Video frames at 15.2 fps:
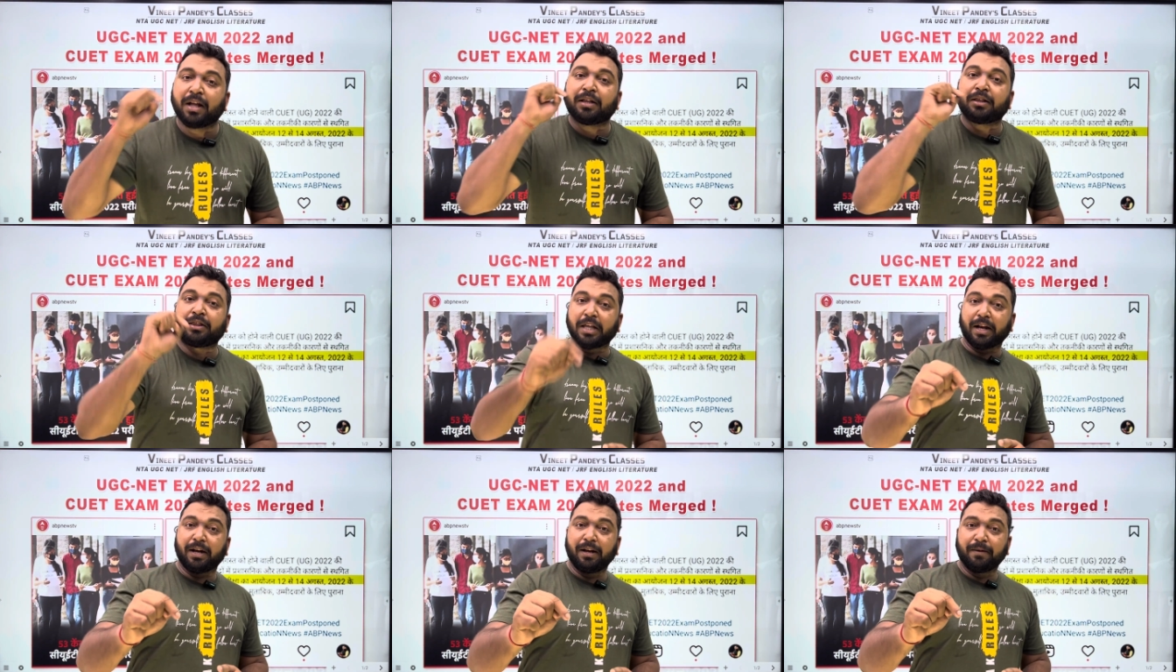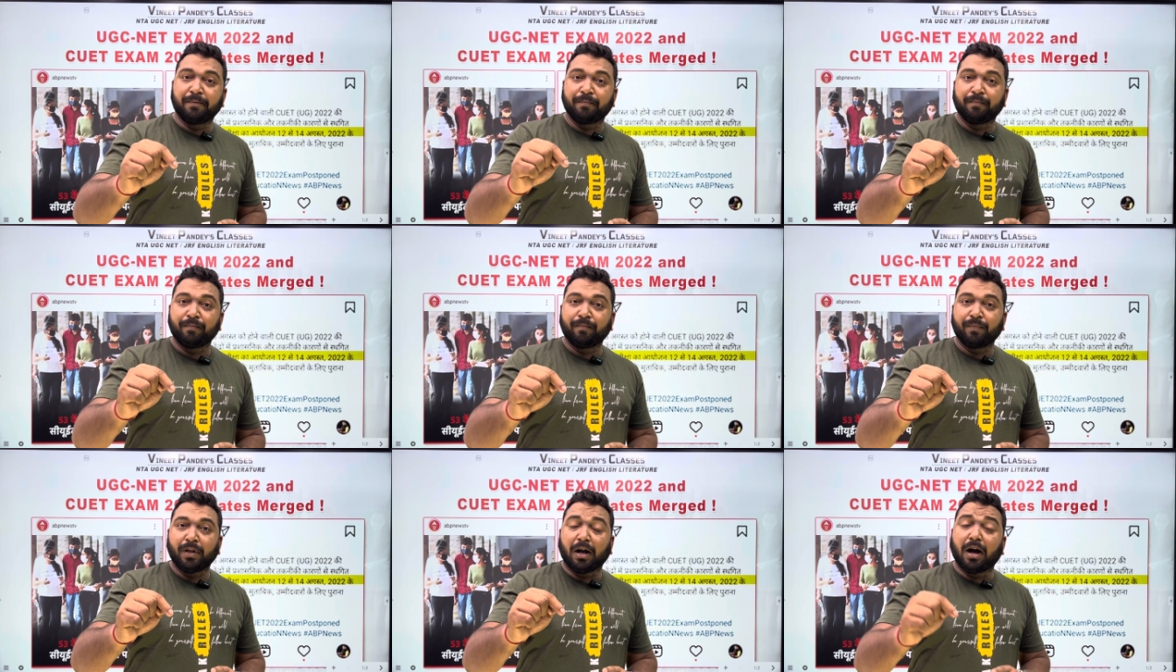Then
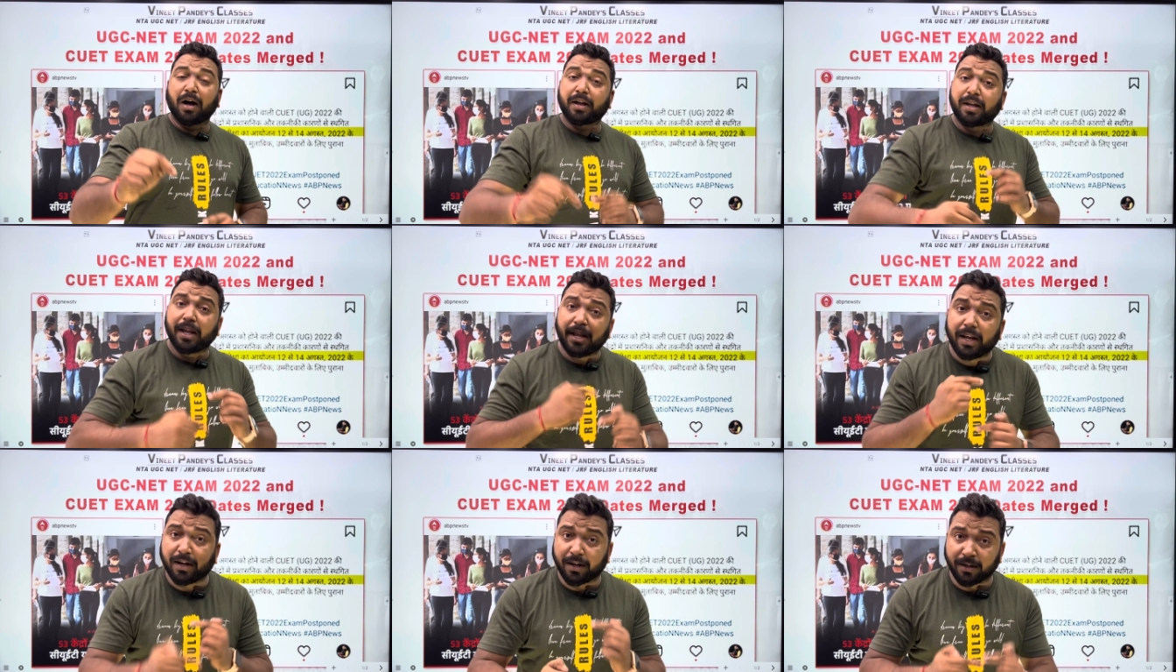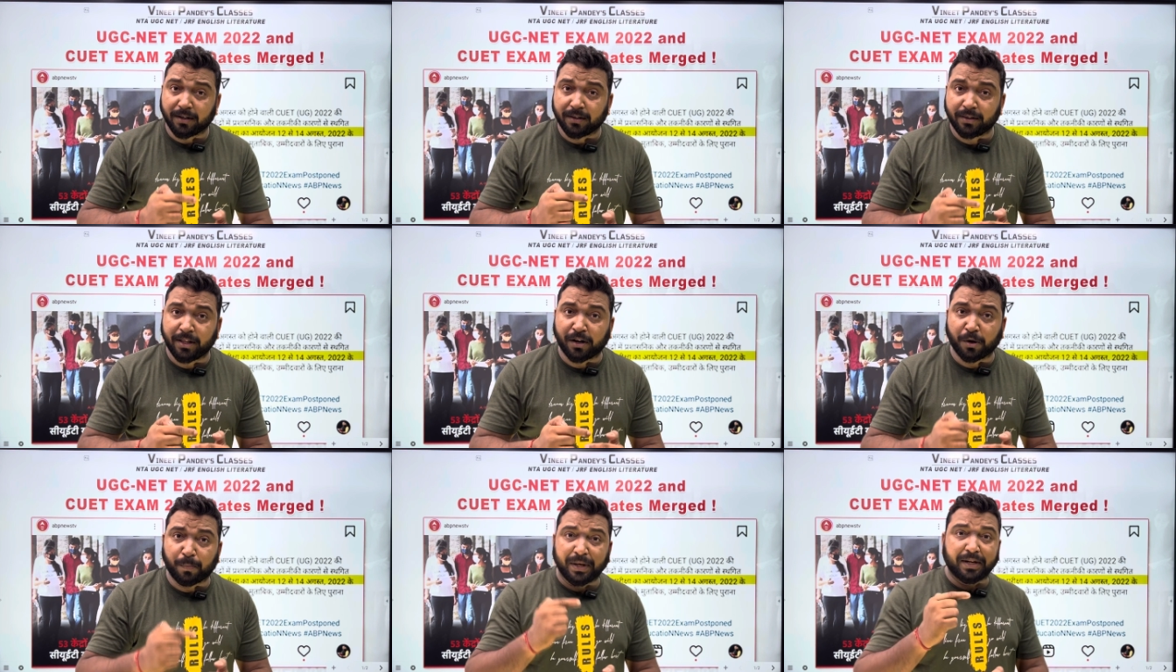again, they
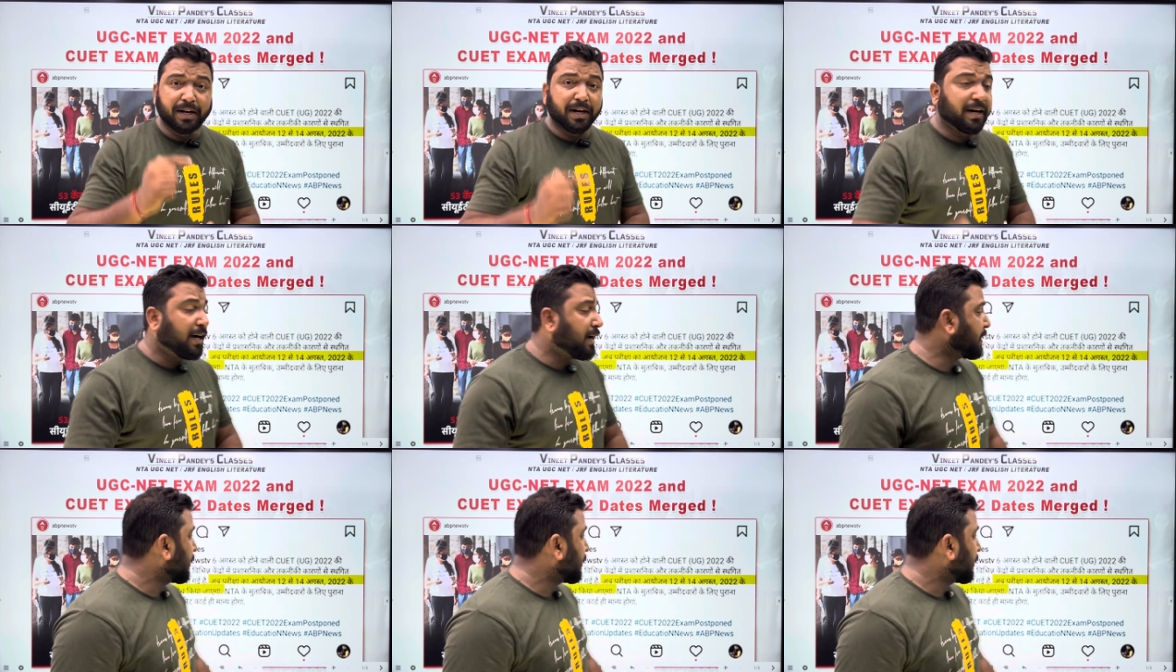repeated it,